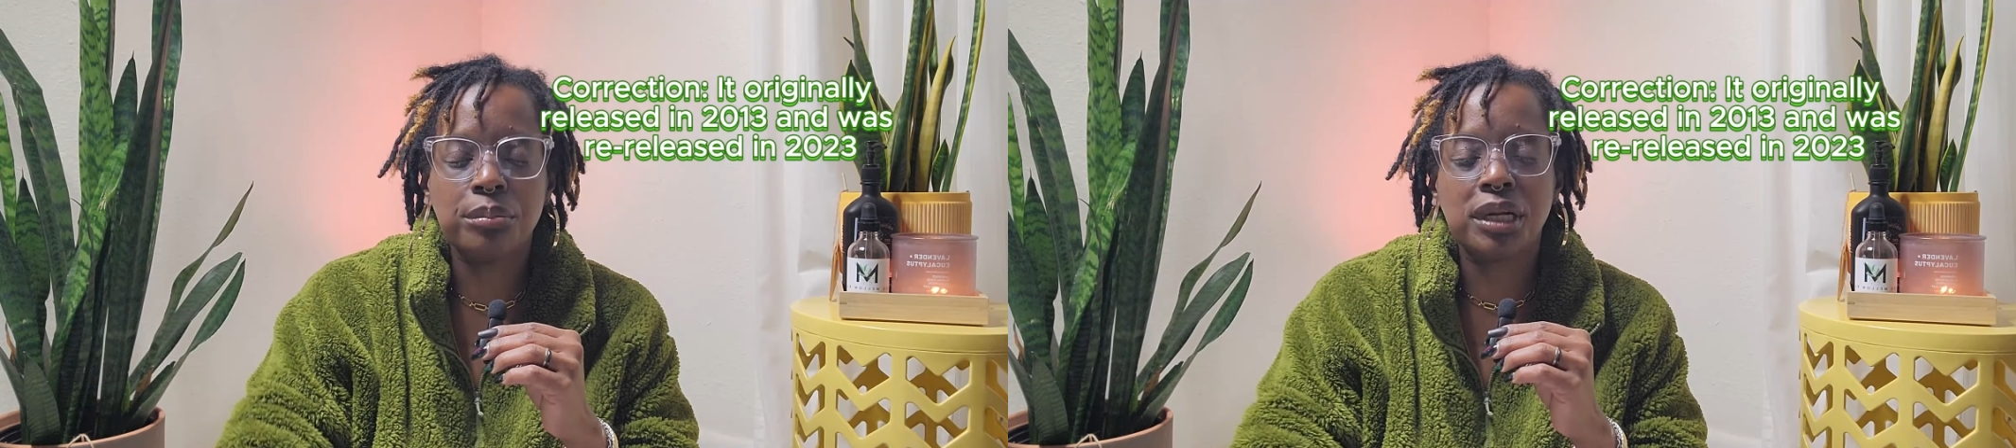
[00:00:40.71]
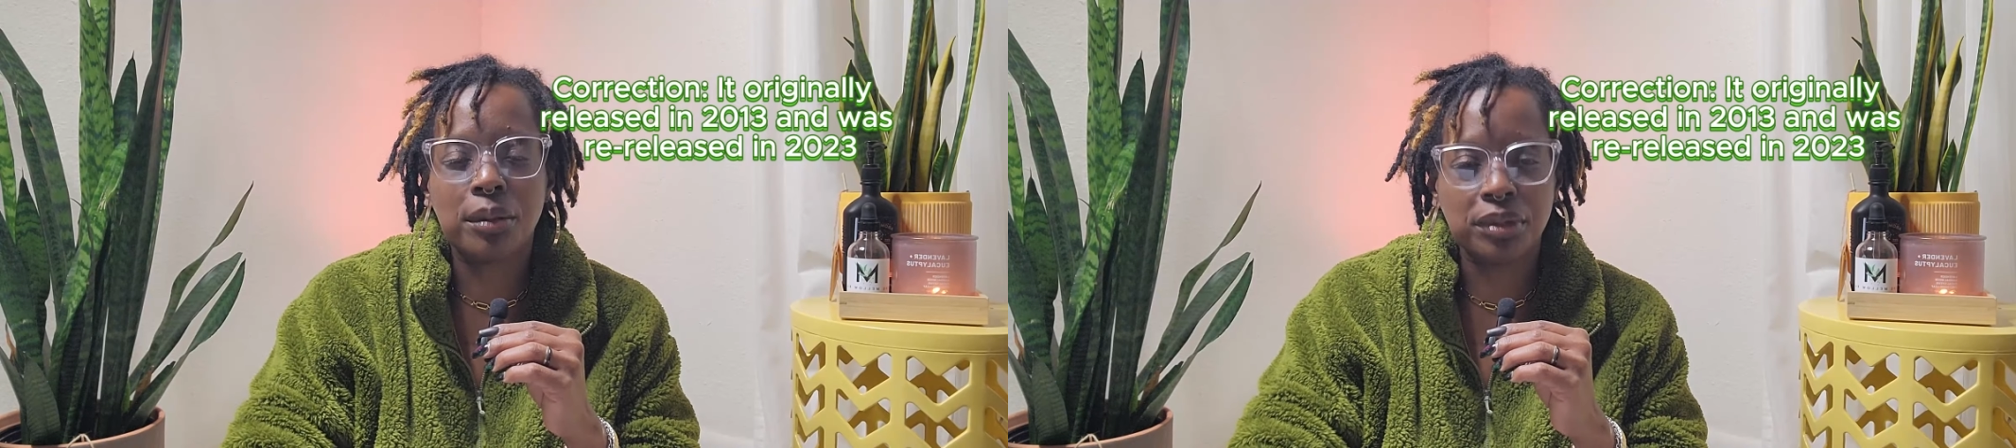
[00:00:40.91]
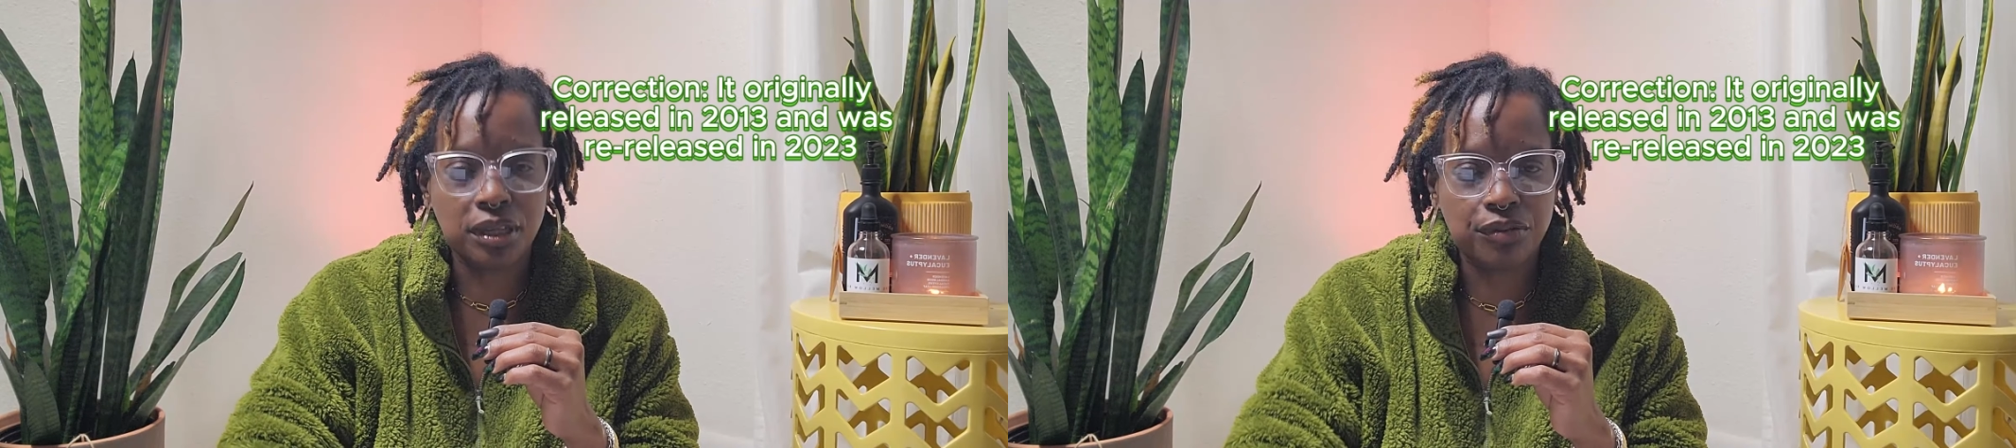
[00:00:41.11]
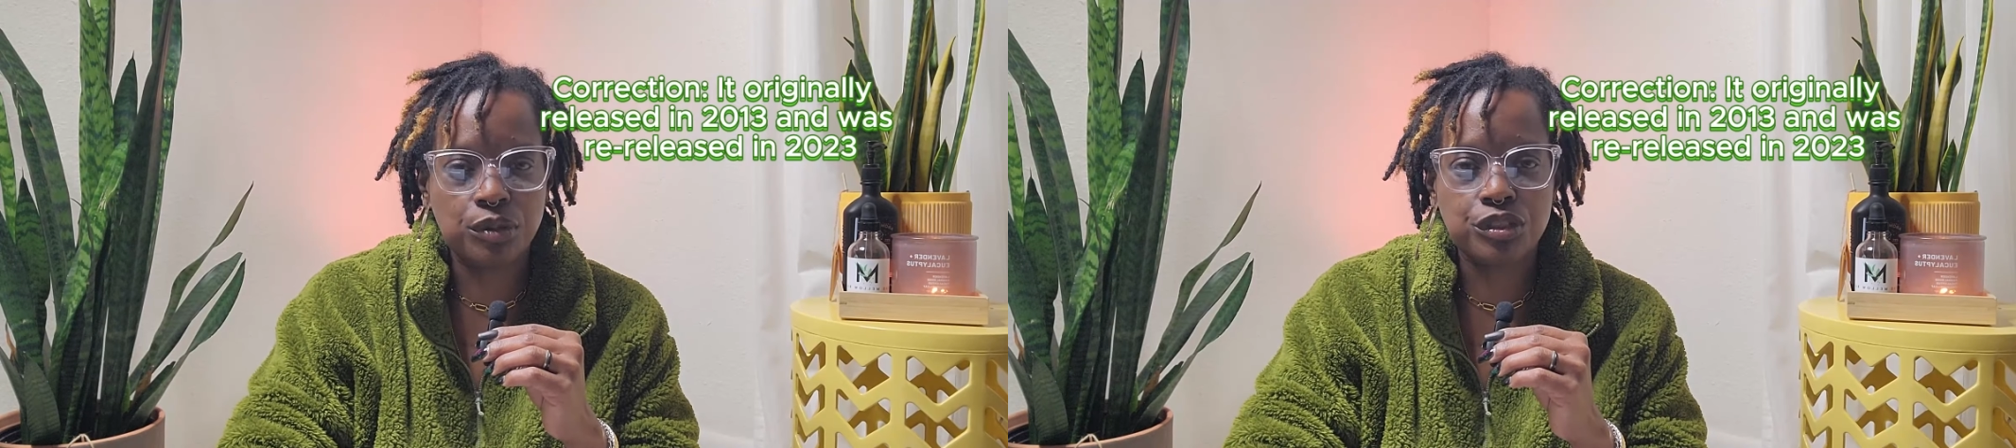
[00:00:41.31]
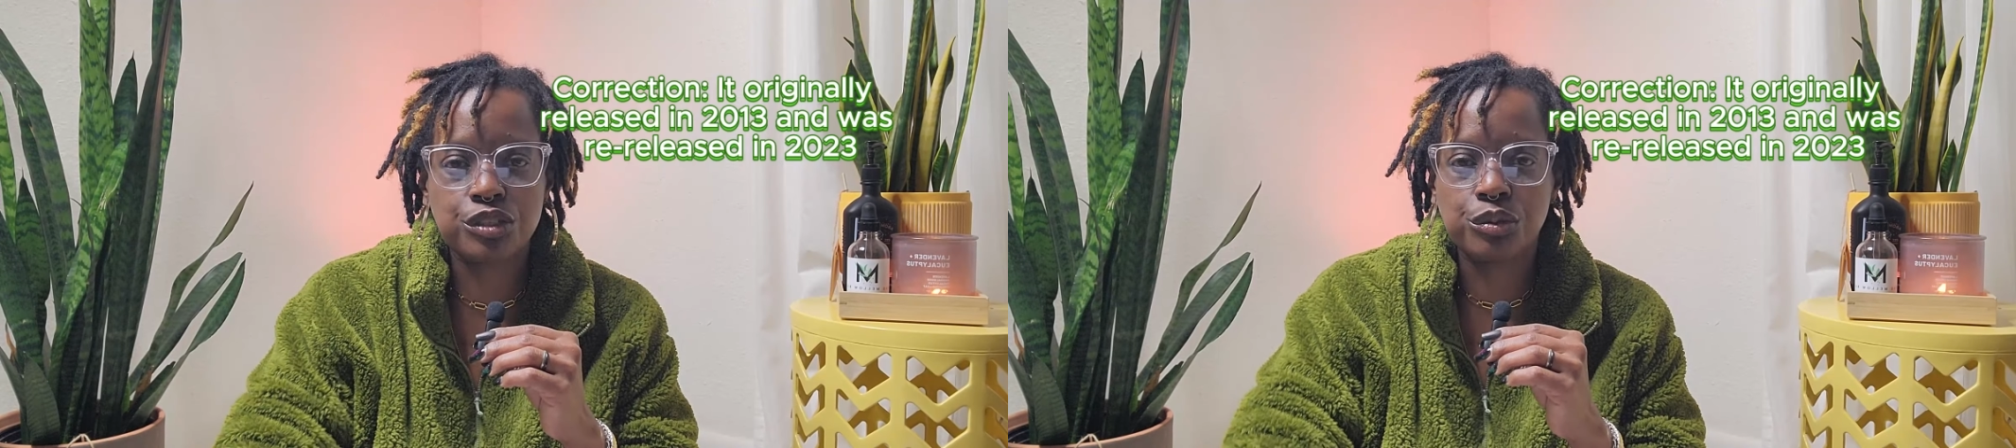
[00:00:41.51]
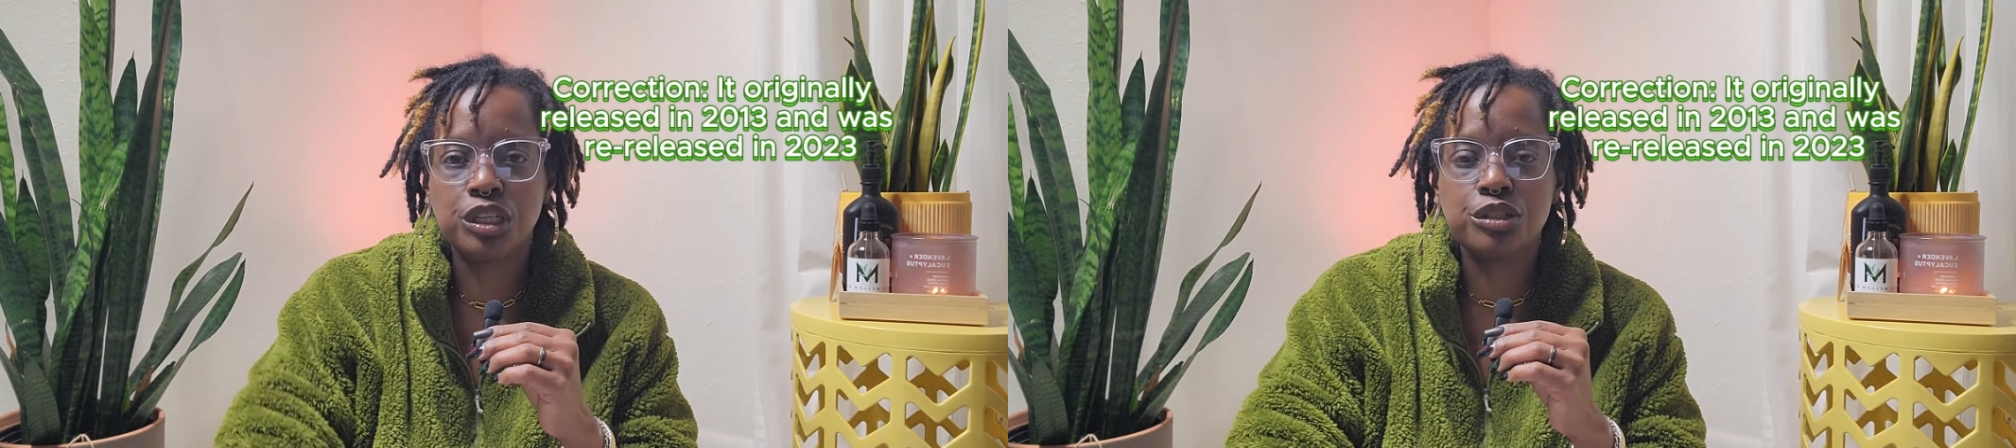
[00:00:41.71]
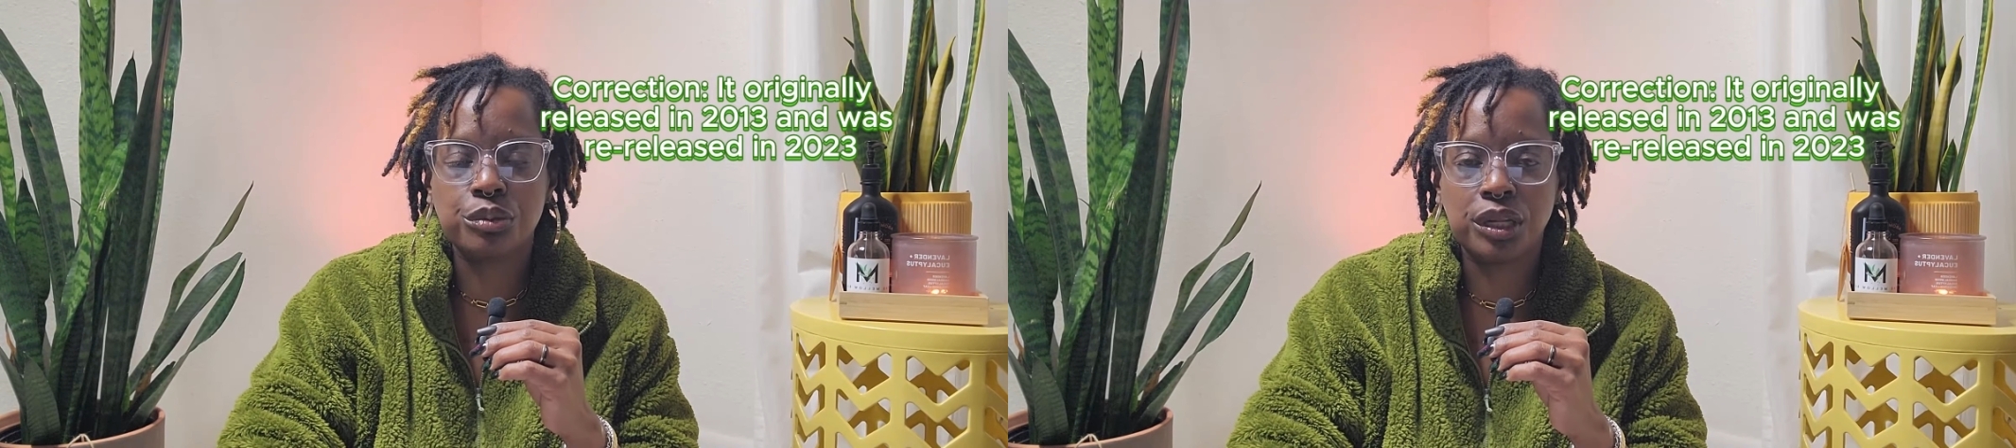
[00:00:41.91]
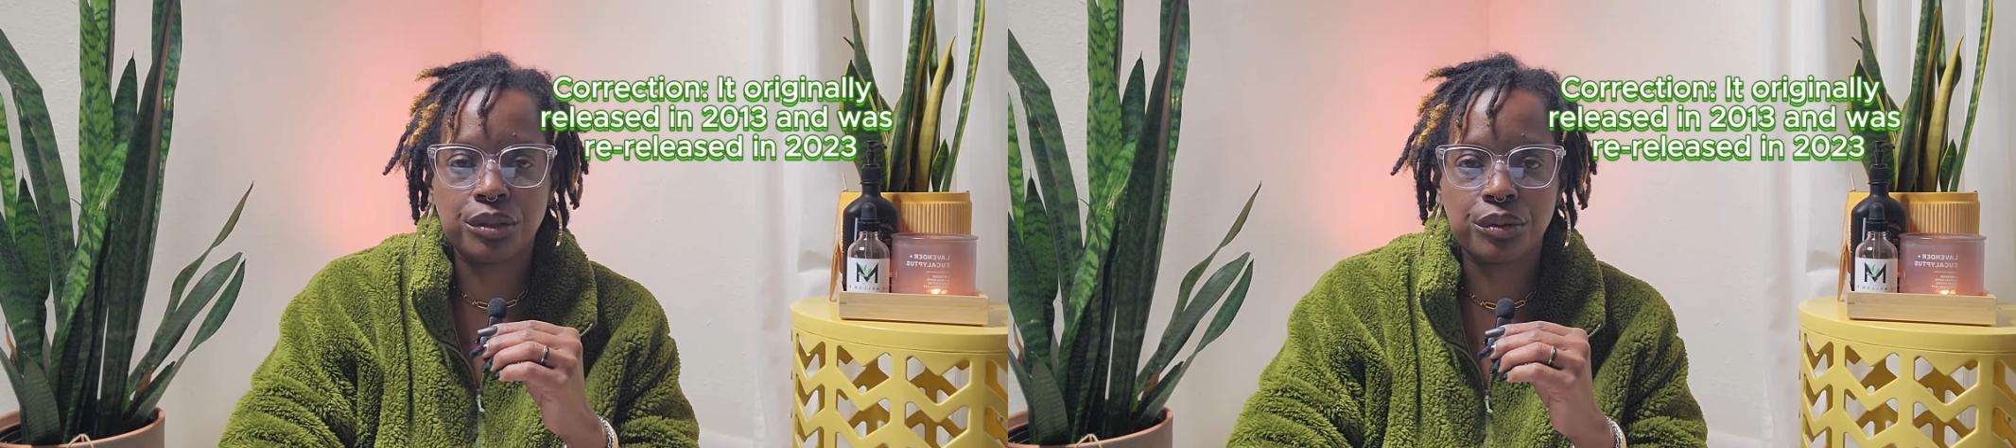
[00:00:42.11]
but I believe it was
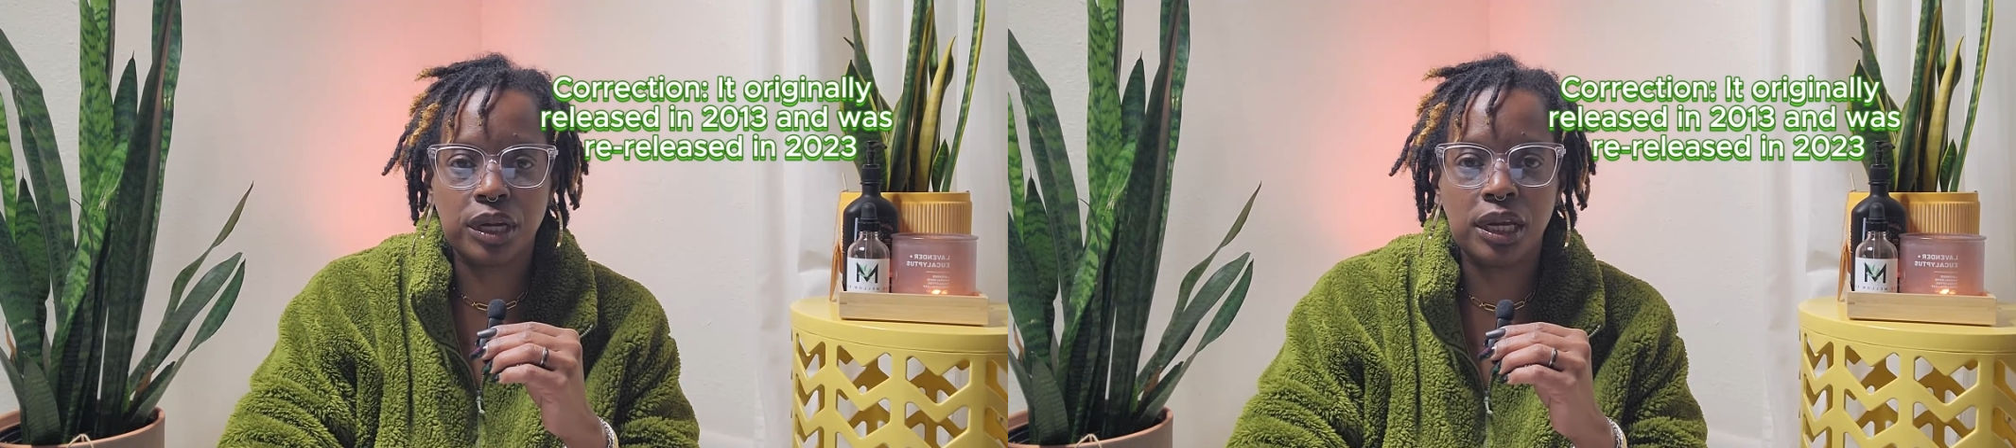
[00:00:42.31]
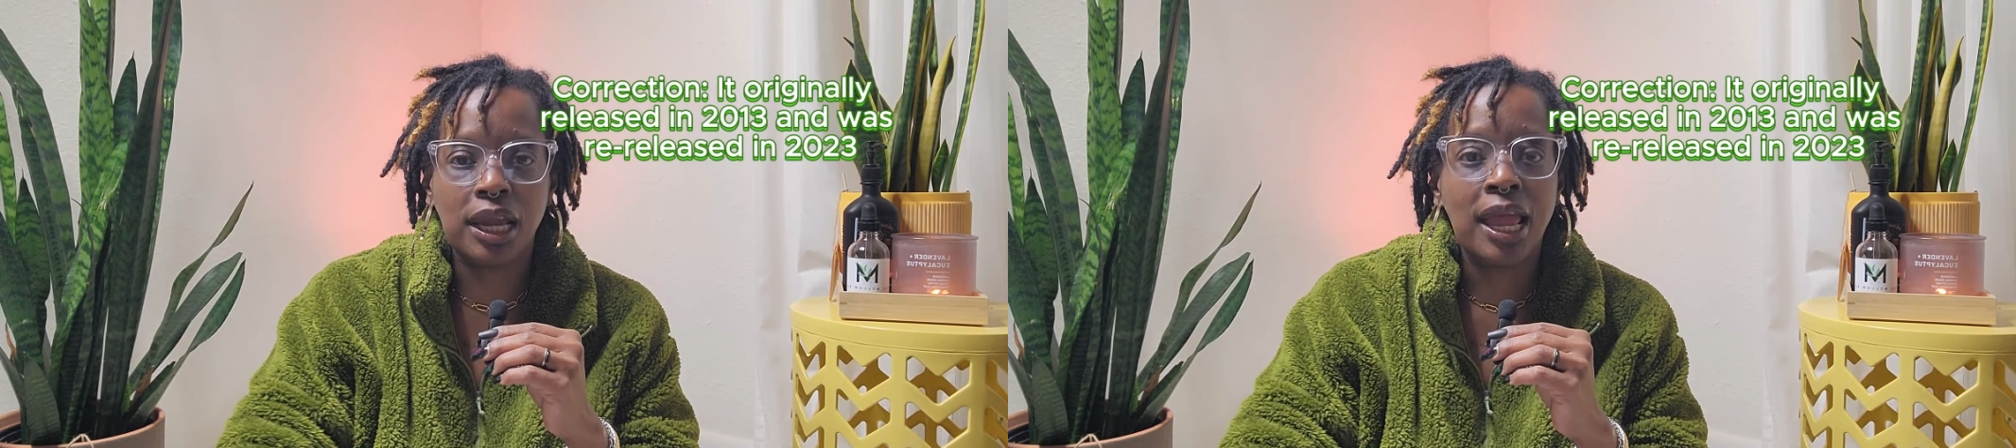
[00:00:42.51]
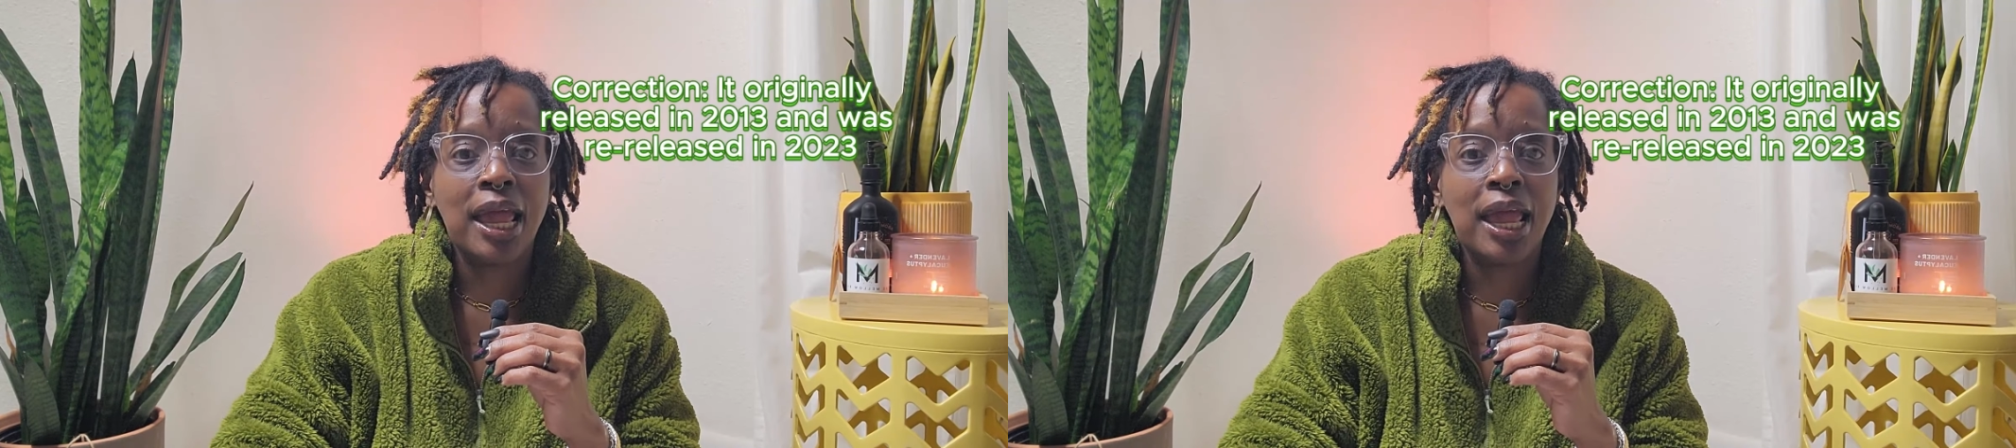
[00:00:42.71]
2023.